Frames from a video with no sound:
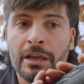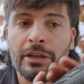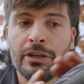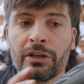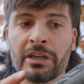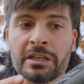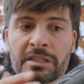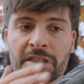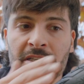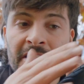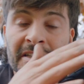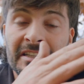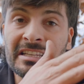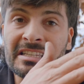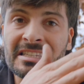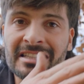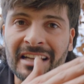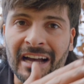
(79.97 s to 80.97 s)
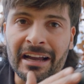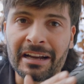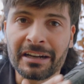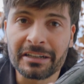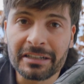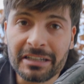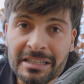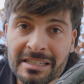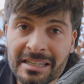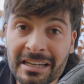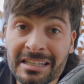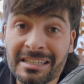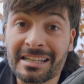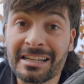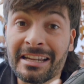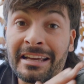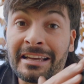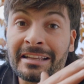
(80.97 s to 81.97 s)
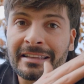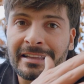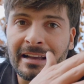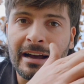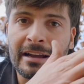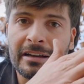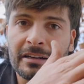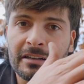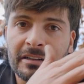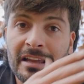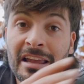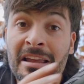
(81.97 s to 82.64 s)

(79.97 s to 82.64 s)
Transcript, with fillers: You can see this tire is a slick tire.